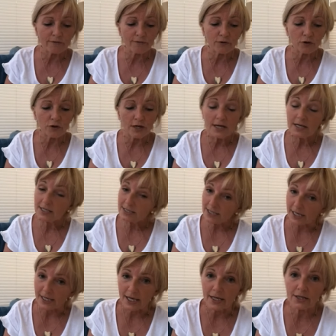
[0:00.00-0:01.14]
for
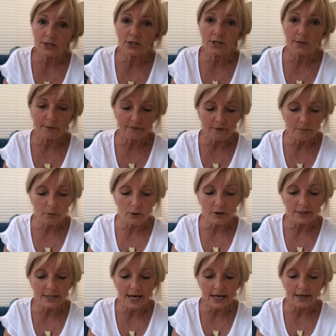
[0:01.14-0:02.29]
taking the top off a
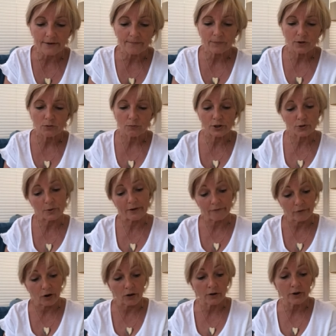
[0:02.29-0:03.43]
boiled egg, which went
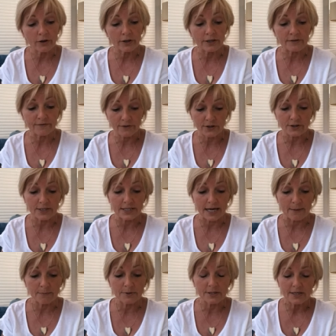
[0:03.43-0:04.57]
wrong on his first
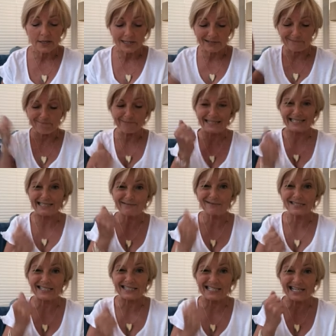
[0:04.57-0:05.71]
attempt and
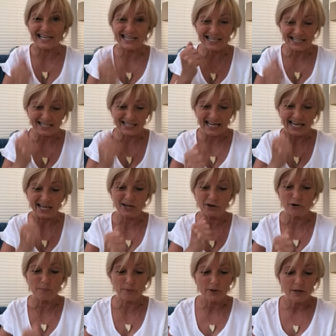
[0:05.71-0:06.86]
pounded the egg and the egg
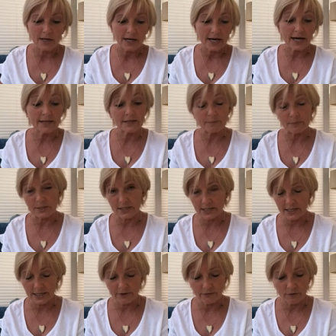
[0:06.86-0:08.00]
cup and a bit of the
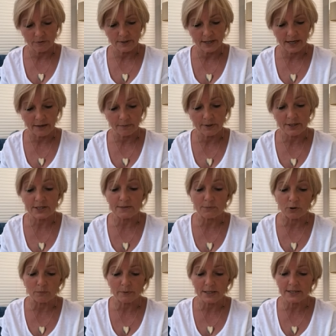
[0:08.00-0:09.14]
dining room table into small
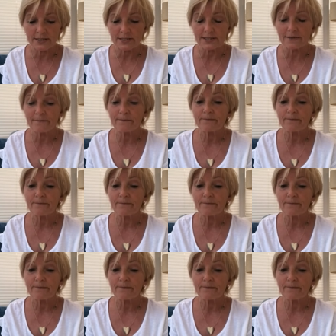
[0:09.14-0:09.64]
pieces.